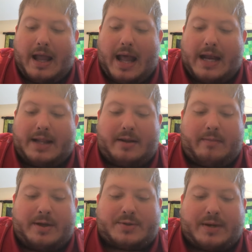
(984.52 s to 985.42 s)
And in
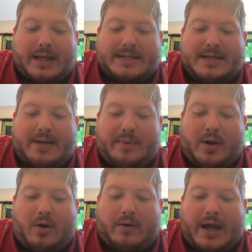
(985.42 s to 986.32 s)
their misery they said,
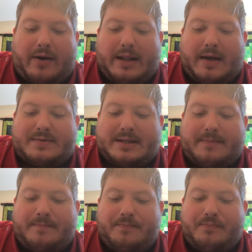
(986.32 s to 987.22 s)
Behold how he loves
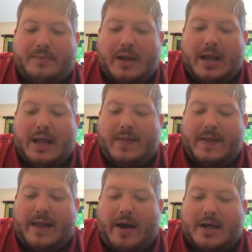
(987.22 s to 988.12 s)
them.
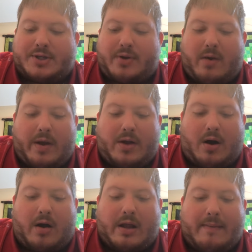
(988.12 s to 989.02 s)
Then thou hast straightway
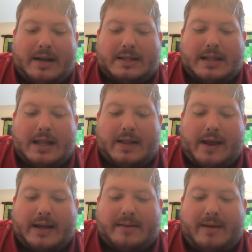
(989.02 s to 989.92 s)
called him, and
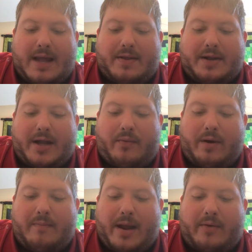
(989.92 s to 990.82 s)
I command the dead
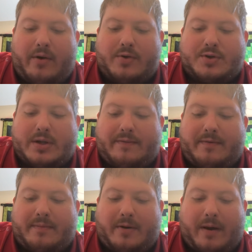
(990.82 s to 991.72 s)
man rose, delivered
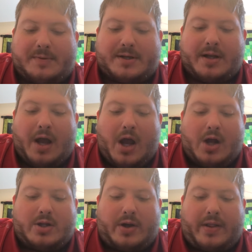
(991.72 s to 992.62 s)
from corruption.
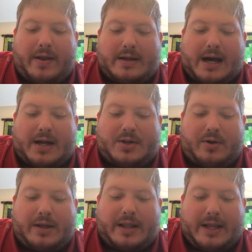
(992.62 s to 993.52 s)
Glory to thee, our God,
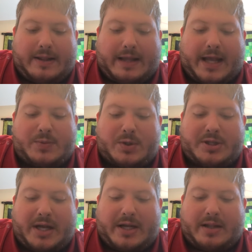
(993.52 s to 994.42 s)
glory to thee. The gates were
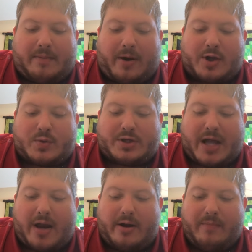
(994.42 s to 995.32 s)
shaken, and the bars were
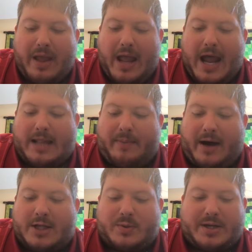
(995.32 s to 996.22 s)
shattered, and the
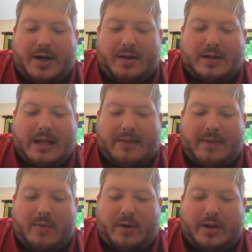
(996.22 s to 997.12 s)
bonds which held the dead
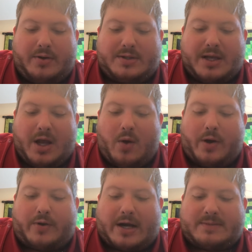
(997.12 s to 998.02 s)
man were loosed.
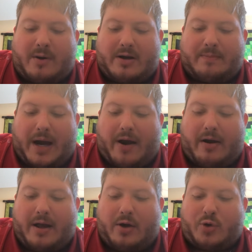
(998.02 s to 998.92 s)
When Christ spoke in
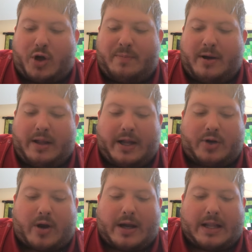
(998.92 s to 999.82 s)
power, hell groaned bitterly
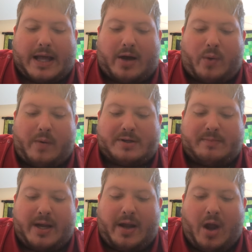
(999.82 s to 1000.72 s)
and cried aloud, Woe is
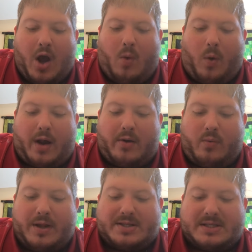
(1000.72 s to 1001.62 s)
me! What and
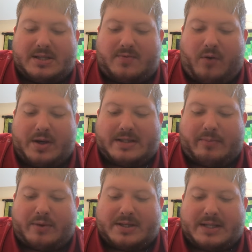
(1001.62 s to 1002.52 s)
whence is this voice
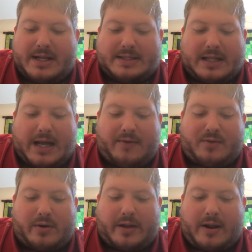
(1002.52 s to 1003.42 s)
that brings the dead to life.
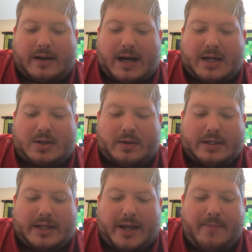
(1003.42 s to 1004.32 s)
Glory to thee, our God, glory
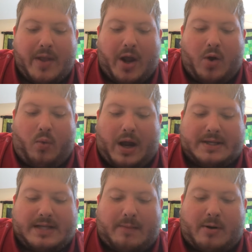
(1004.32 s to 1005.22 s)
to thee.
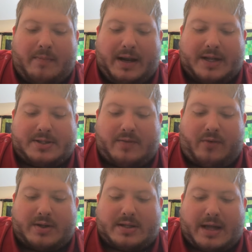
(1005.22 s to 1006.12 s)
Rise up, obedient to the
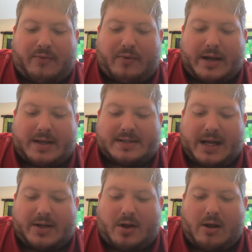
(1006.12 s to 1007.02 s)
voice of thy friend
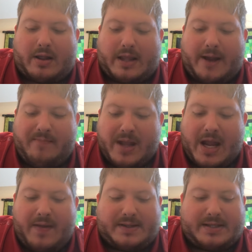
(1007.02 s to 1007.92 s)
outside calling thee.
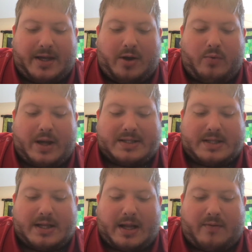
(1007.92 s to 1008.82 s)
This is he who raised
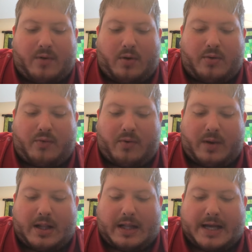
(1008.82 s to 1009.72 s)
the dead of old. For
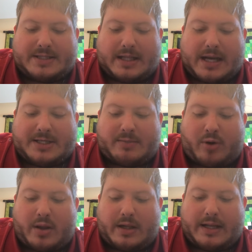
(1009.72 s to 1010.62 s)
when Elijah and Elisha
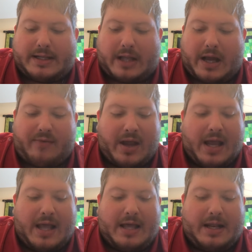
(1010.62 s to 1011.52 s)
brought the dead to life,
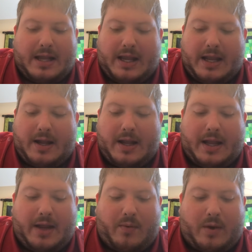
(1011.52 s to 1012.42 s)
it, he,
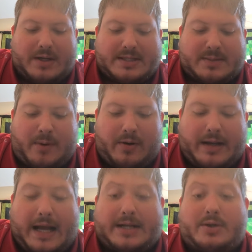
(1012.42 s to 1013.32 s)
he it was that spoke
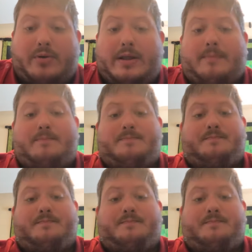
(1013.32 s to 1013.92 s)
and acted through them.